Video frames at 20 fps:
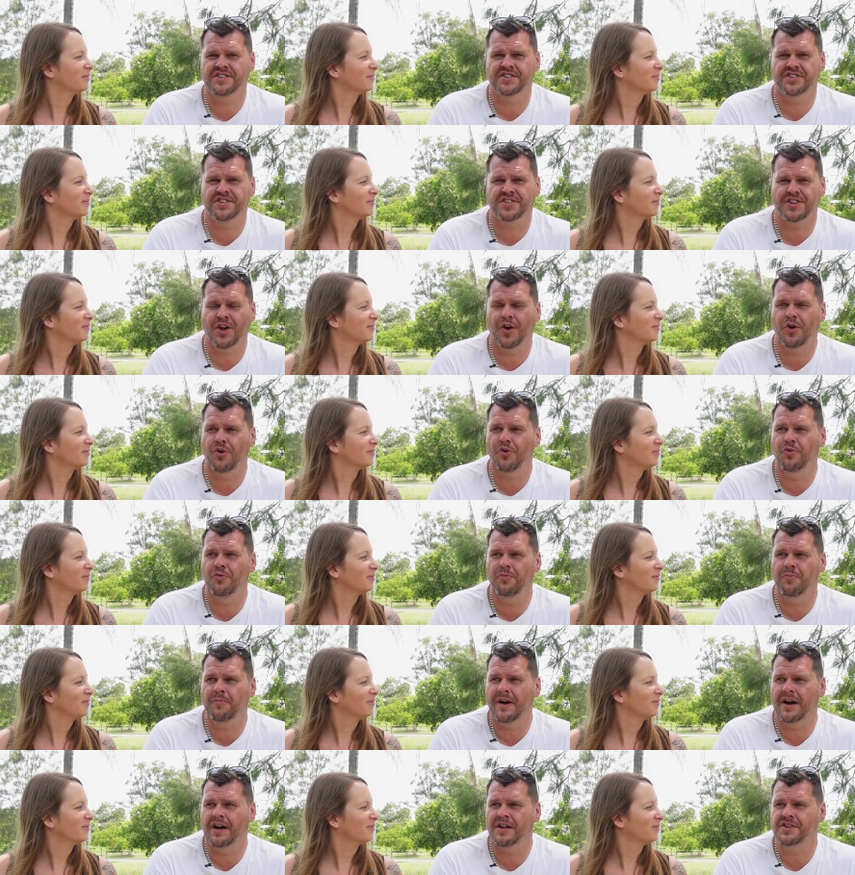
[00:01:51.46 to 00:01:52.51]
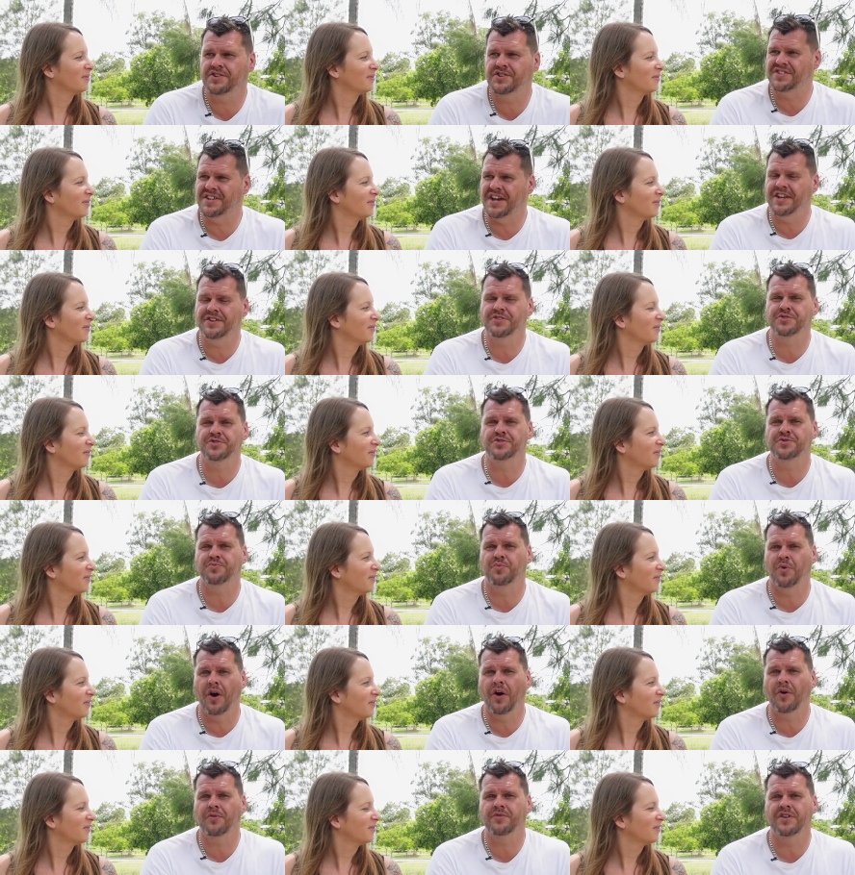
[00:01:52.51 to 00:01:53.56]
Speaker 1: so much dangerous
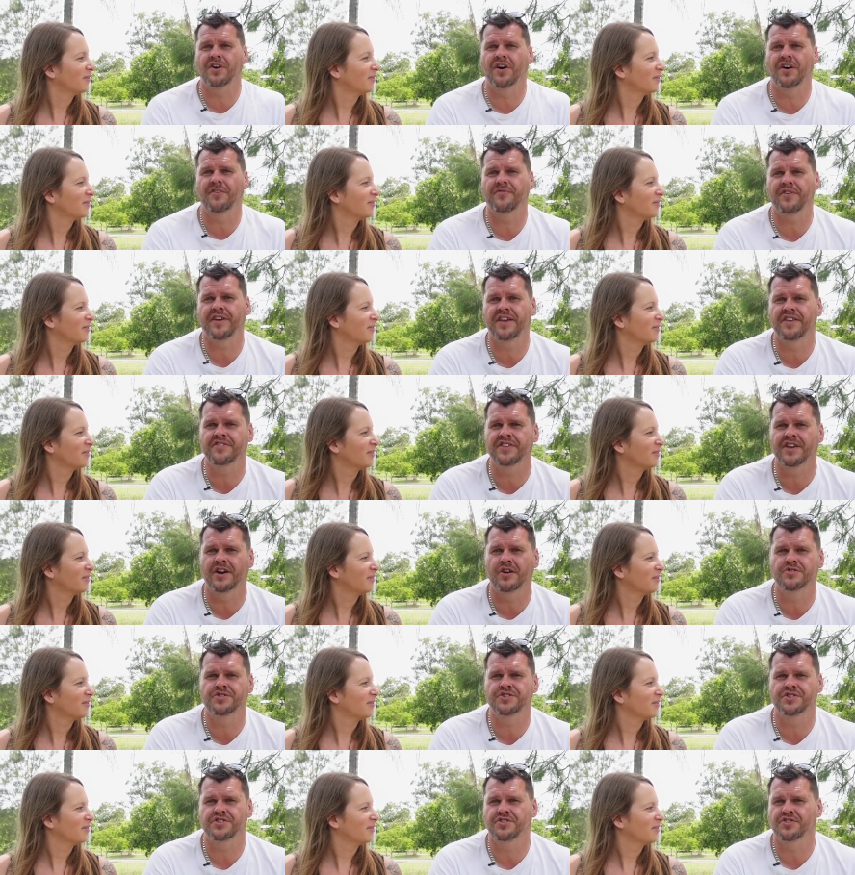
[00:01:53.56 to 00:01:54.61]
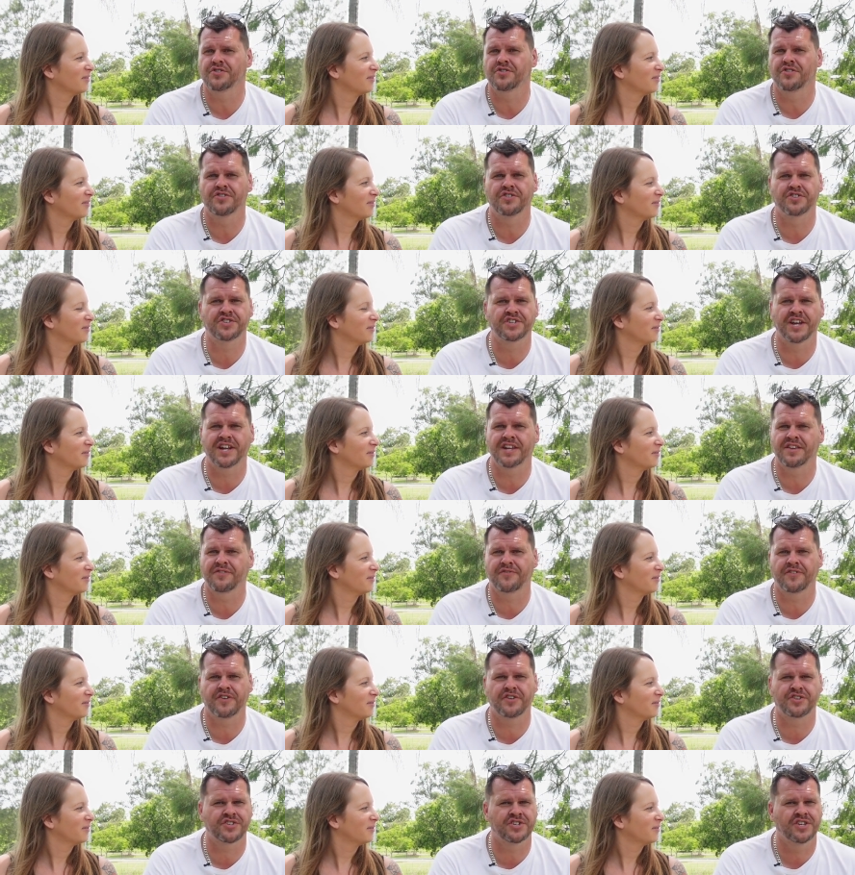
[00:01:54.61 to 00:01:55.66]
wildlife in the ocean. You've got the
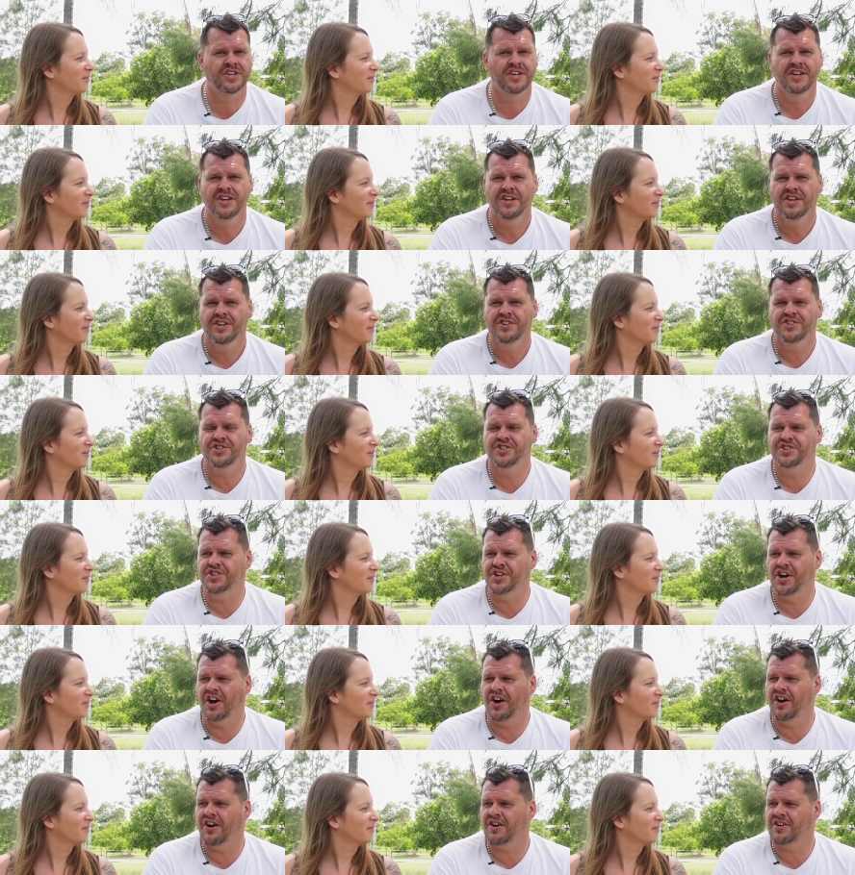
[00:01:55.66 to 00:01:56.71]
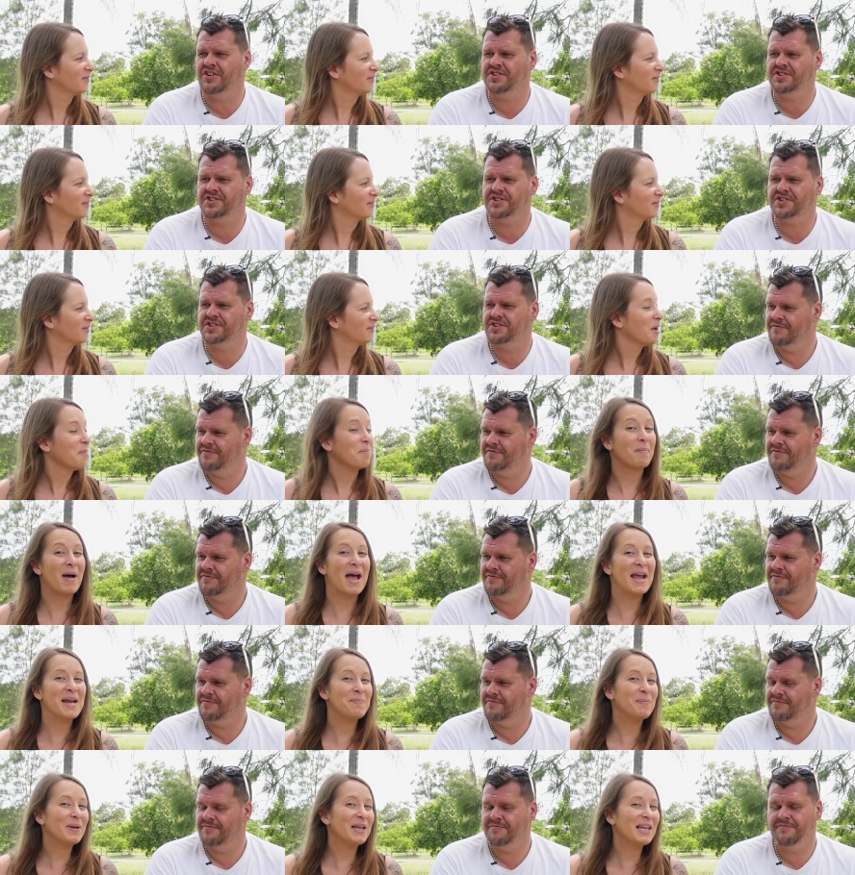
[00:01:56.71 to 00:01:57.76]
jellyfish, sharks,
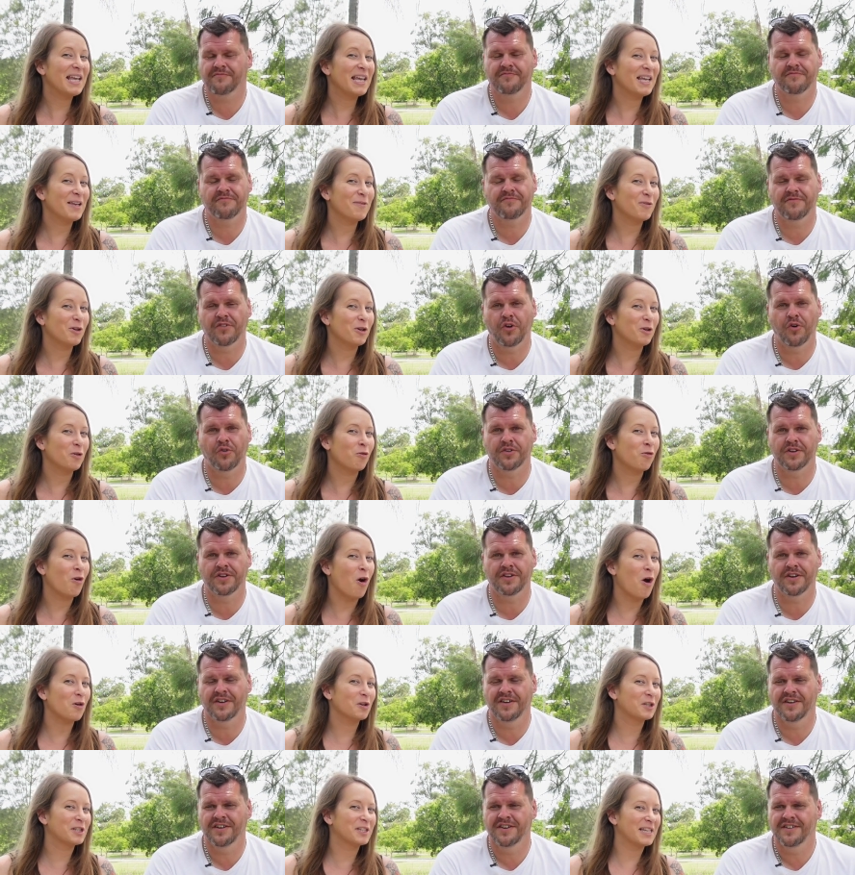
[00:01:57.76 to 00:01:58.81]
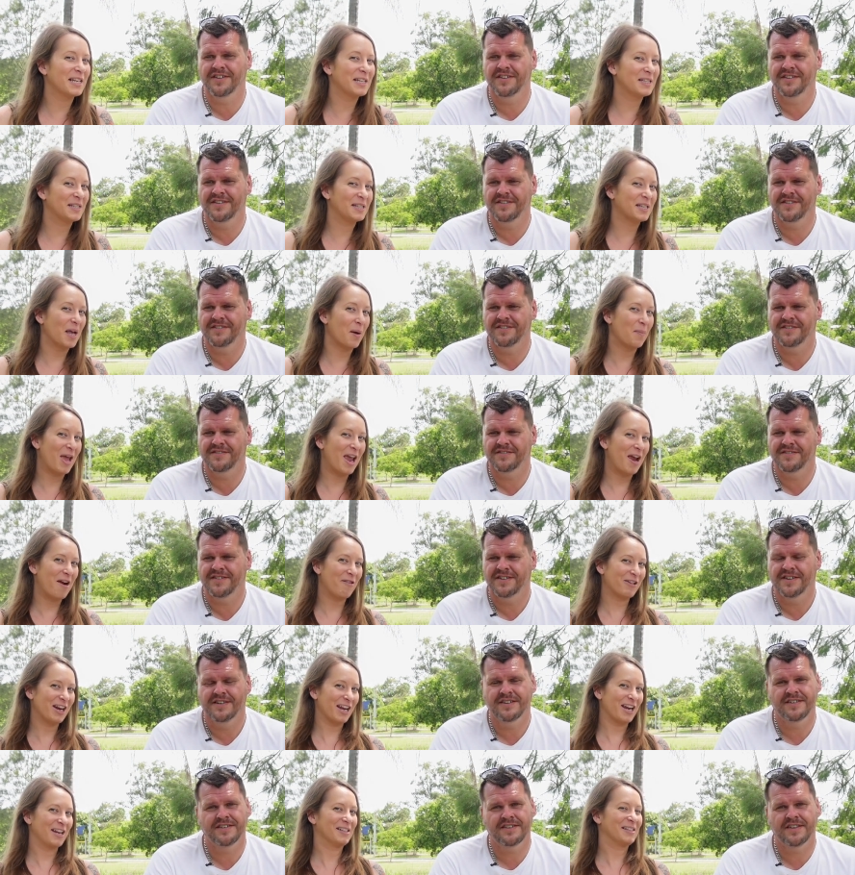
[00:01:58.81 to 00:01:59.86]
Speaker 2: maybe even Only. crocs in some
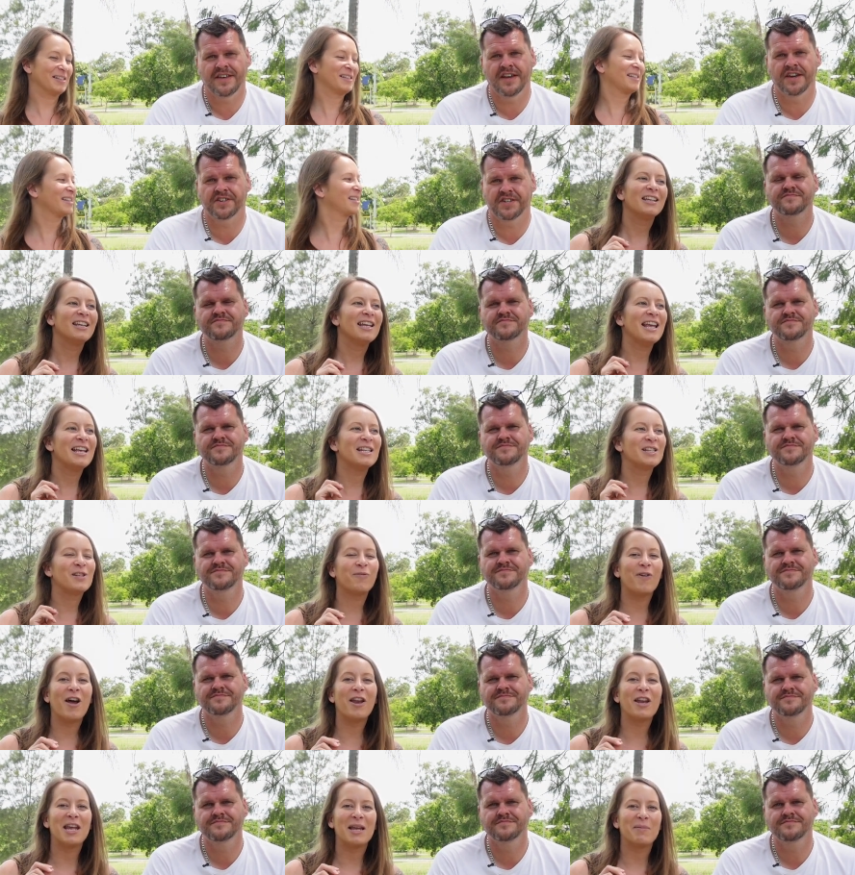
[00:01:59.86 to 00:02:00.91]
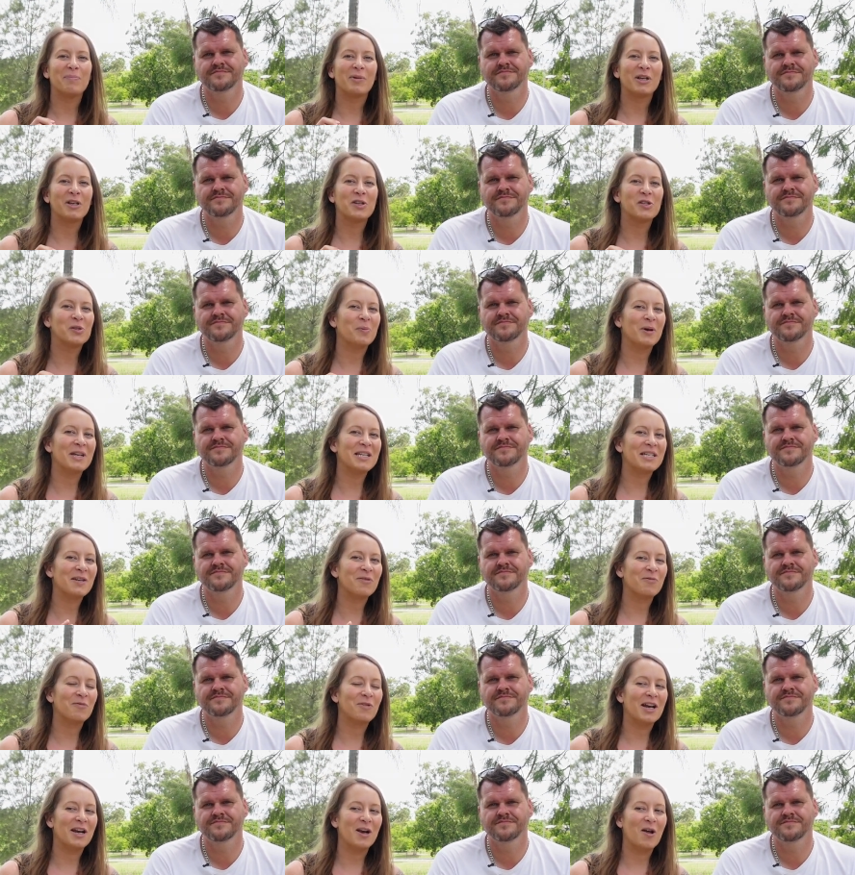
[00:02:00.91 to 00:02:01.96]
areas. Yes. It's funny because we
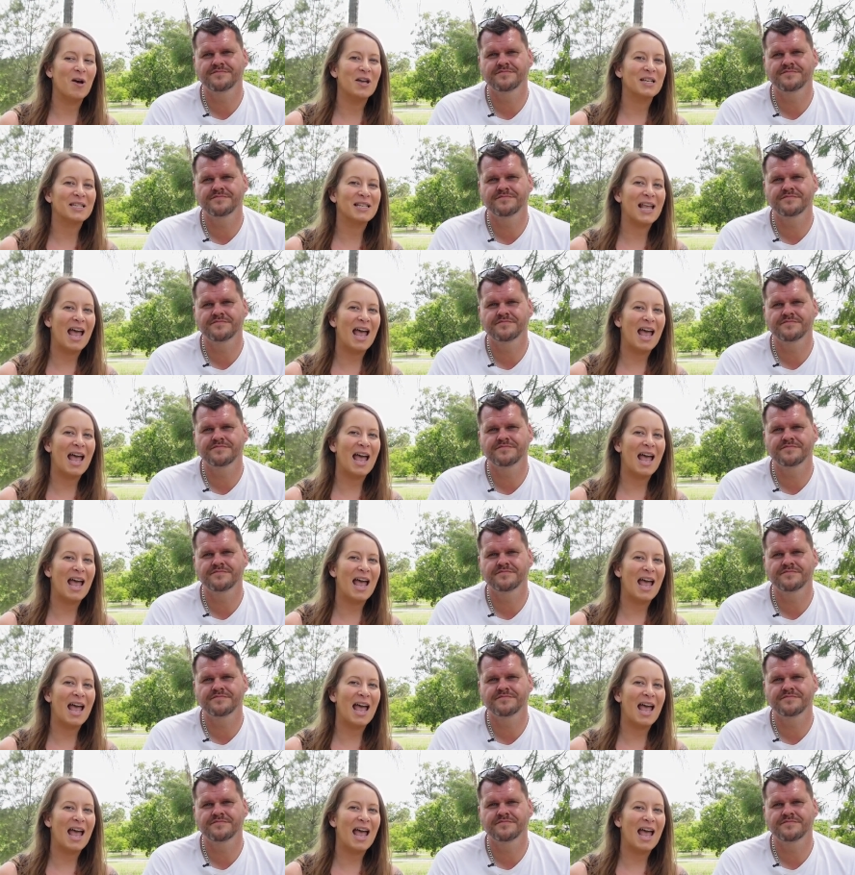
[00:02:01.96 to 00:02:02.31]
didn't realise